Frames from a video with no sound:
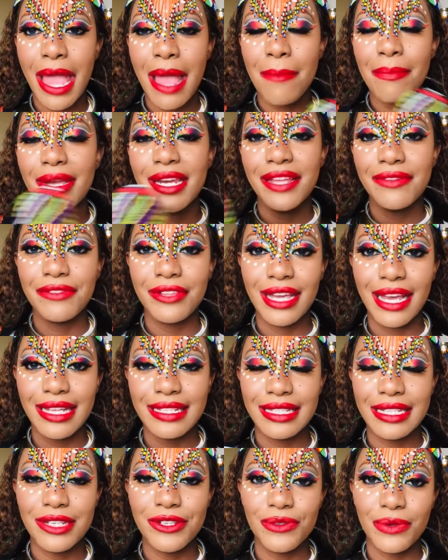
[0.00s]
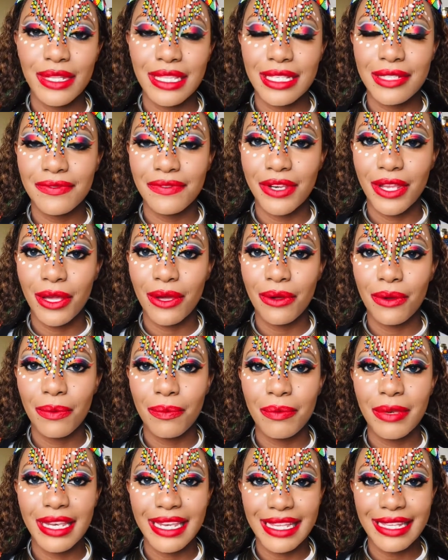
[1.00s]
But if you guys enjoyed this video,
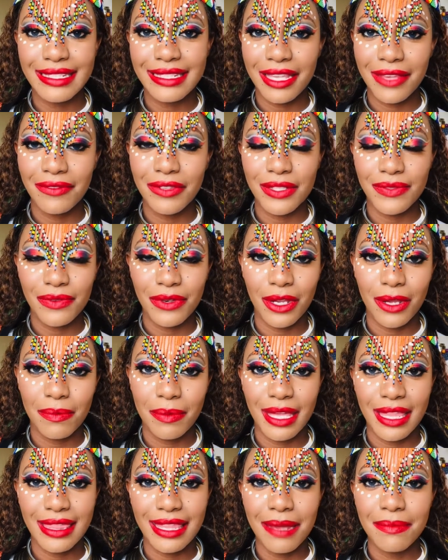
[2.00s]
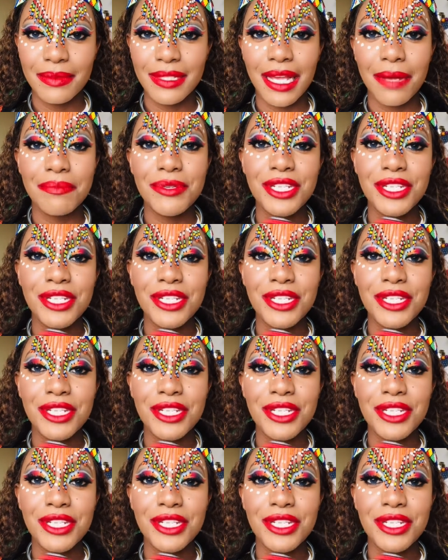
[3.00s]
please give this video a big thumbs up.